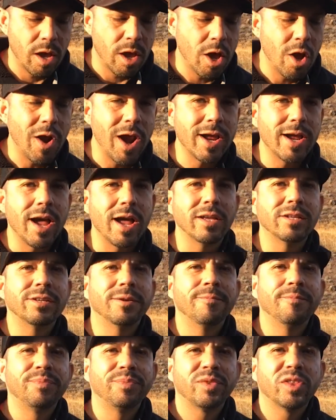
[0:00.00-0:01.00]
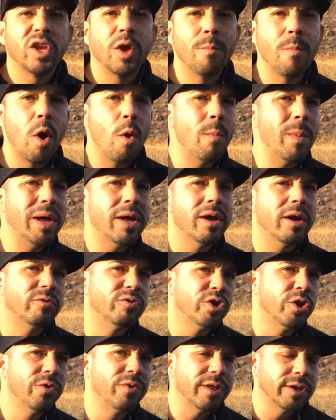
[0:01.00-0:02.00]
Alright guys, the moment of
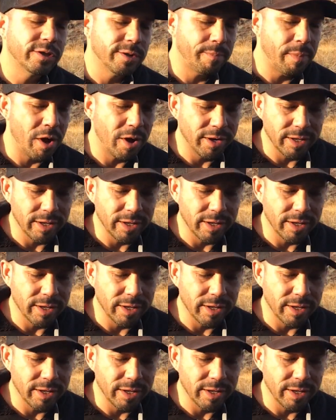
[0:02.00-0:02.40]
truth is upon